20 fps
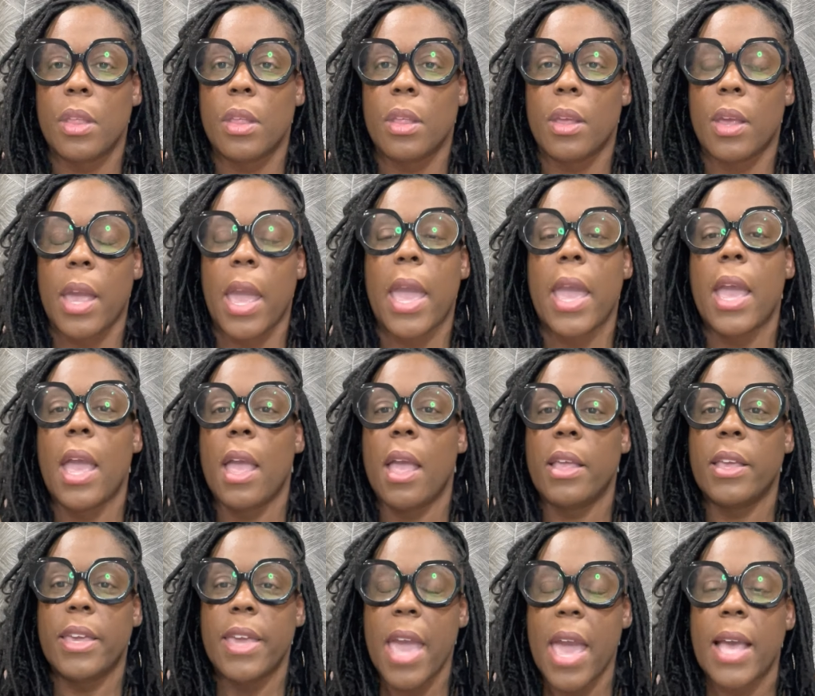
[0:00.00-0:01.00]
Okay,
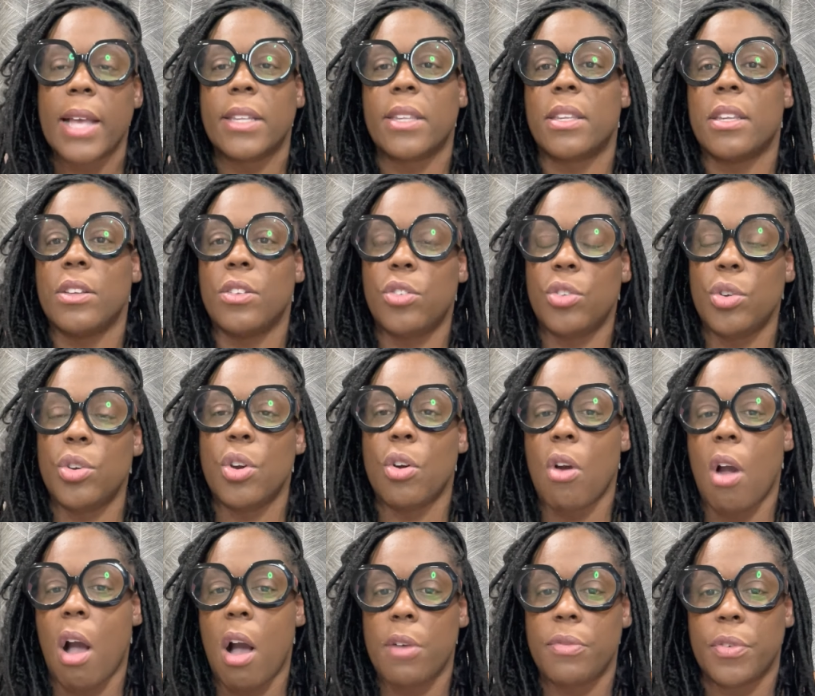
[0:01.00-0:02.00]
yes to
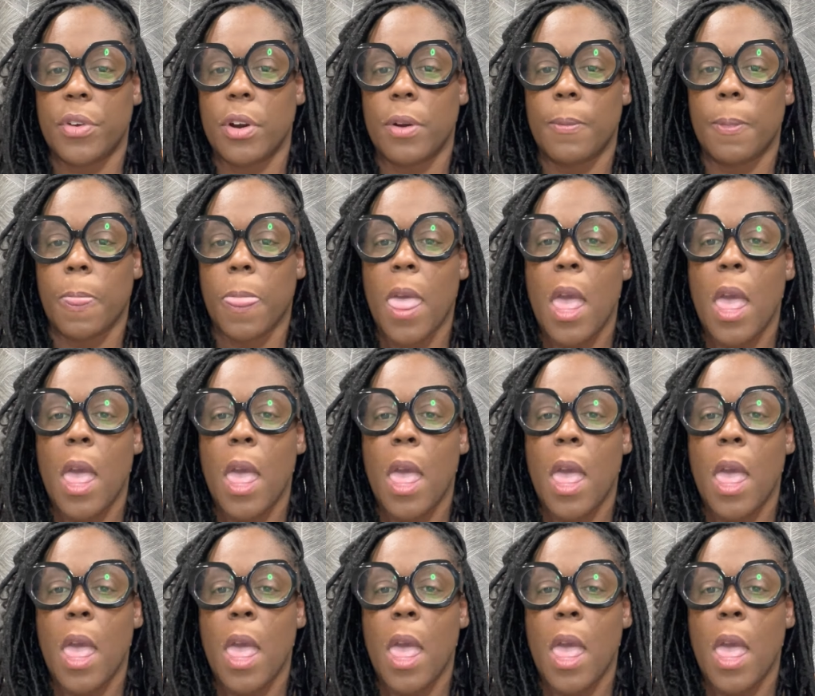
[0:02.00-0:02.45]
your offer,